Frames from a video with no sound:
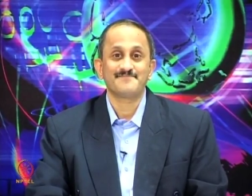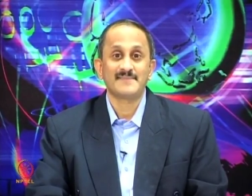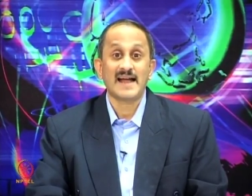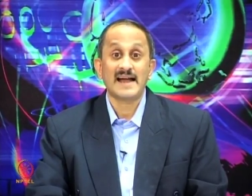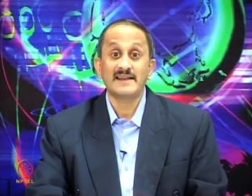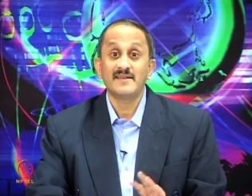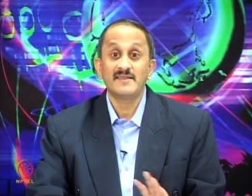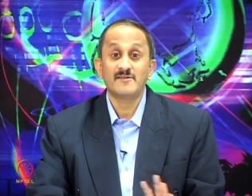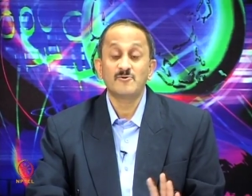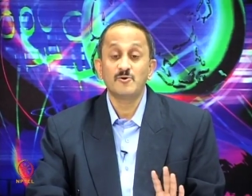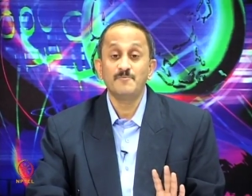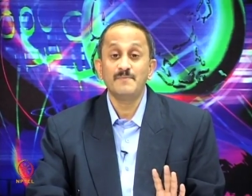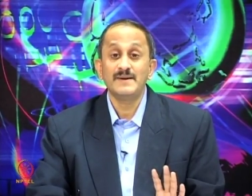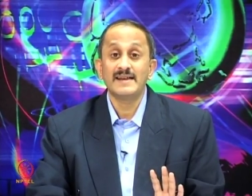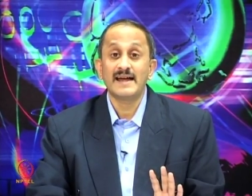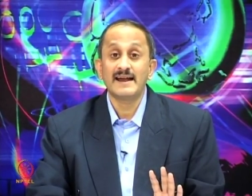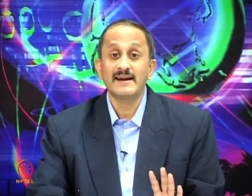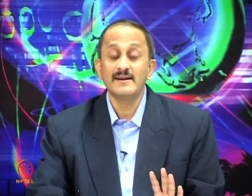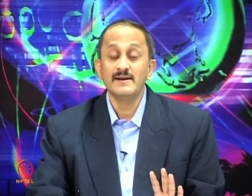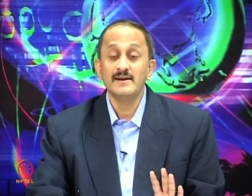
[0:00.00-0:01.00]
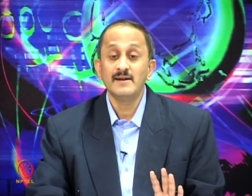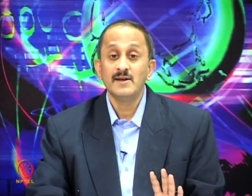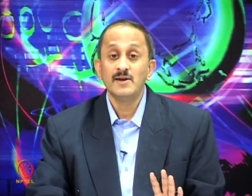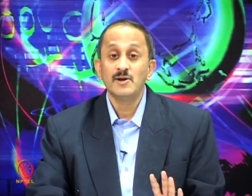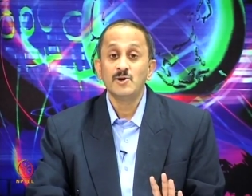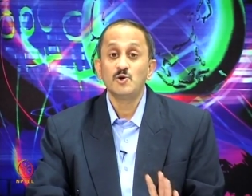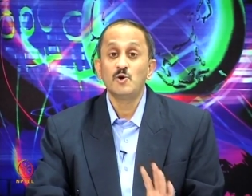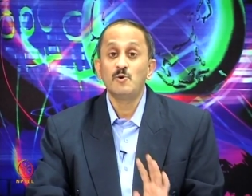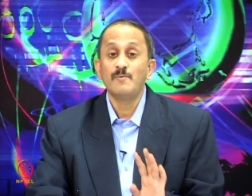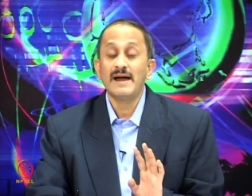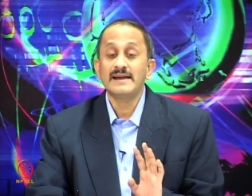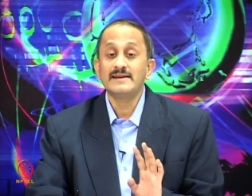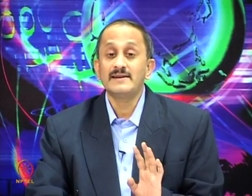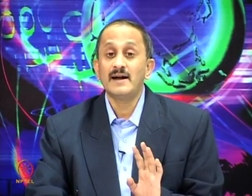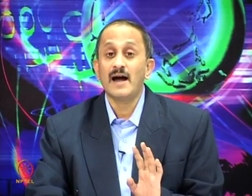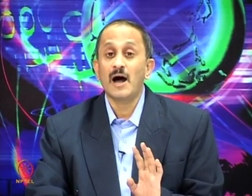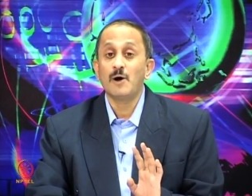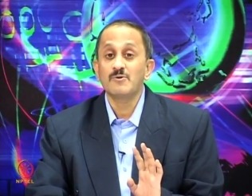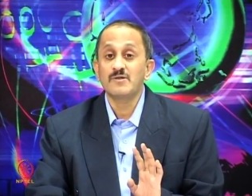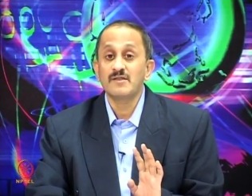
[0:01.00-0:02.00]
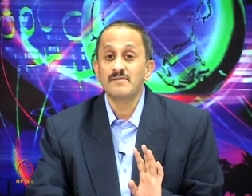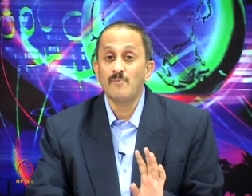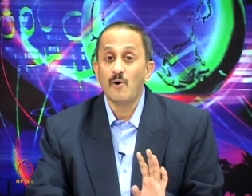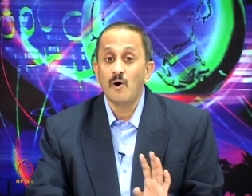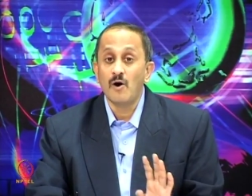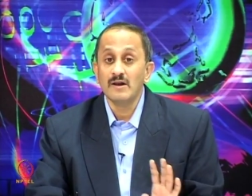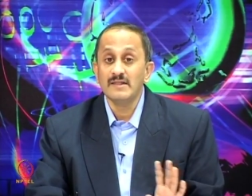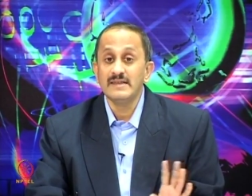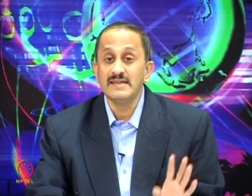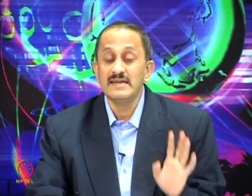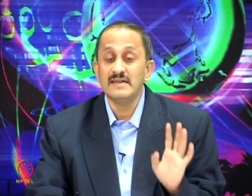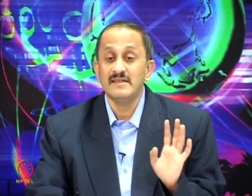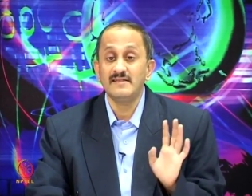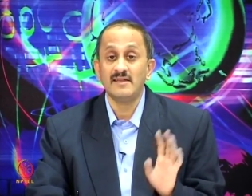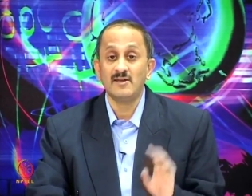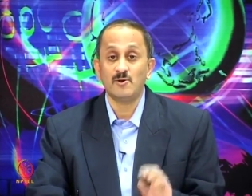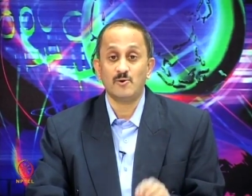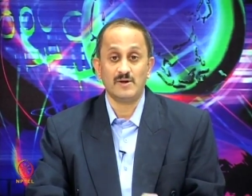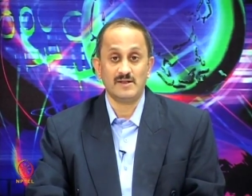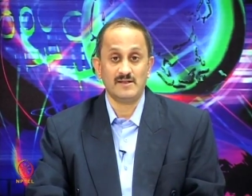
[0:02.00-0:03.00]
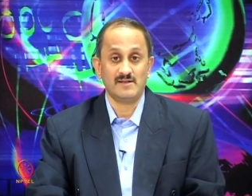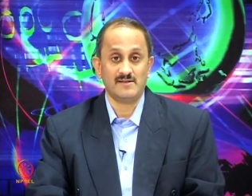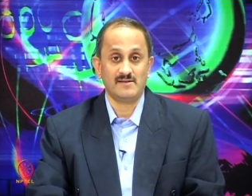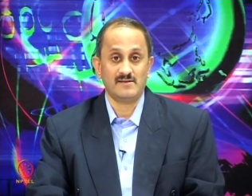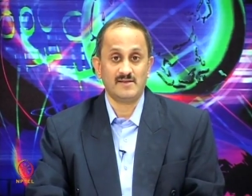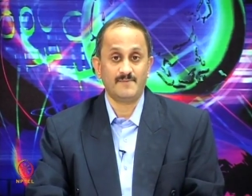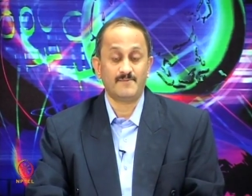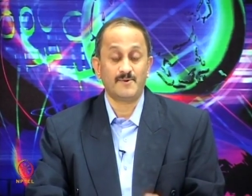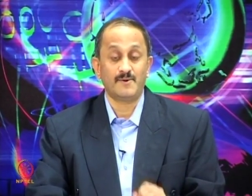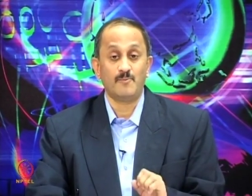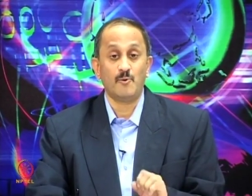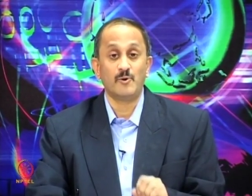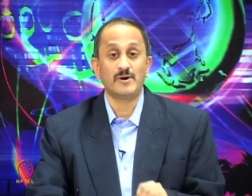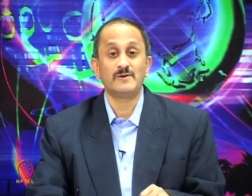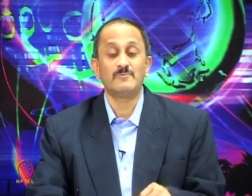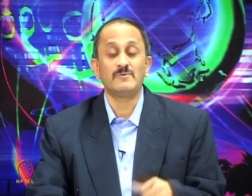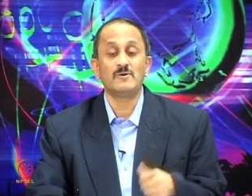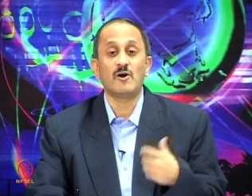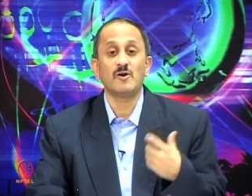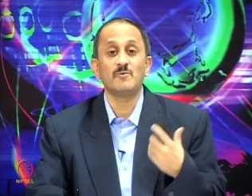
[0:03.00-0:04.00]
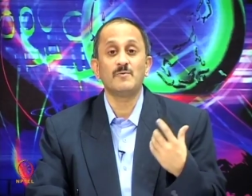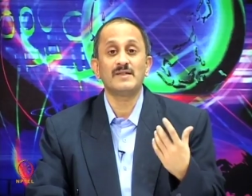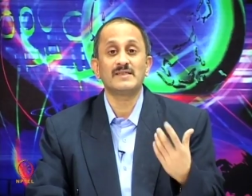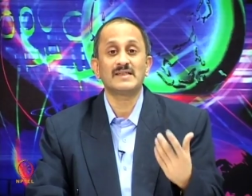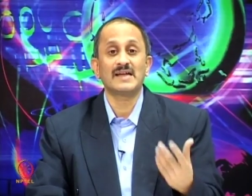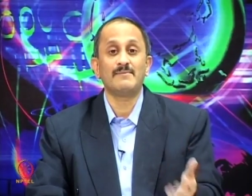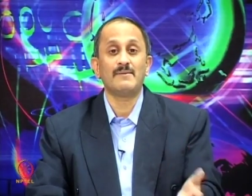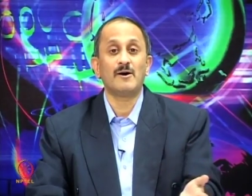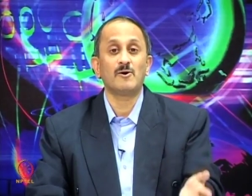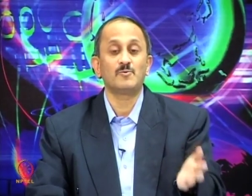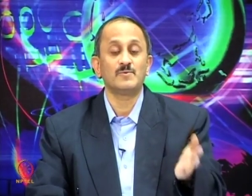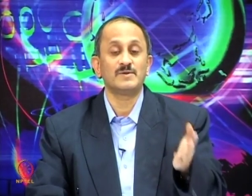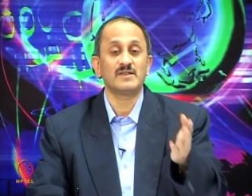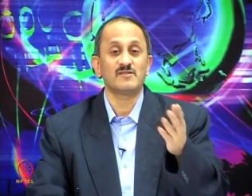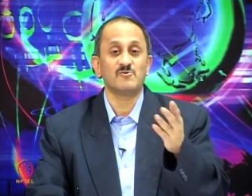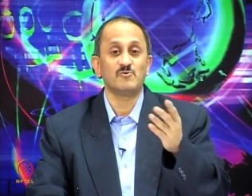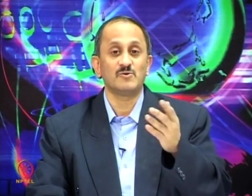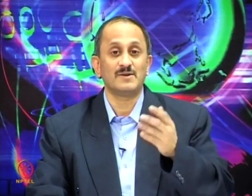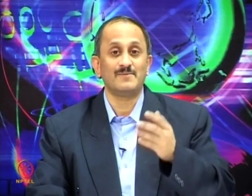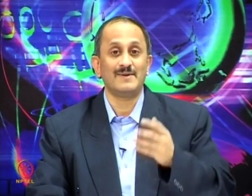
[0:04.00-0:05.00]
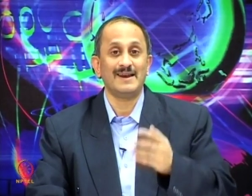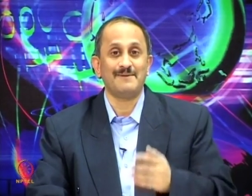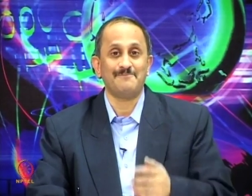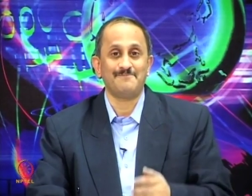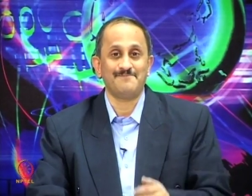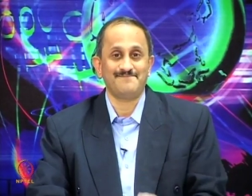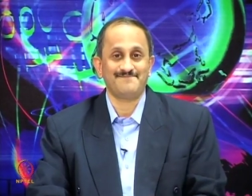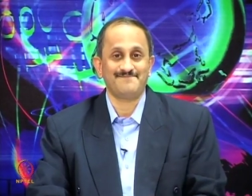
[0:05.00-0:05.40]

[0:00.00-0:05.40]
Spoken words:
And this could be done no matter how small the E0 is, the proponent will always come out with a suitable m.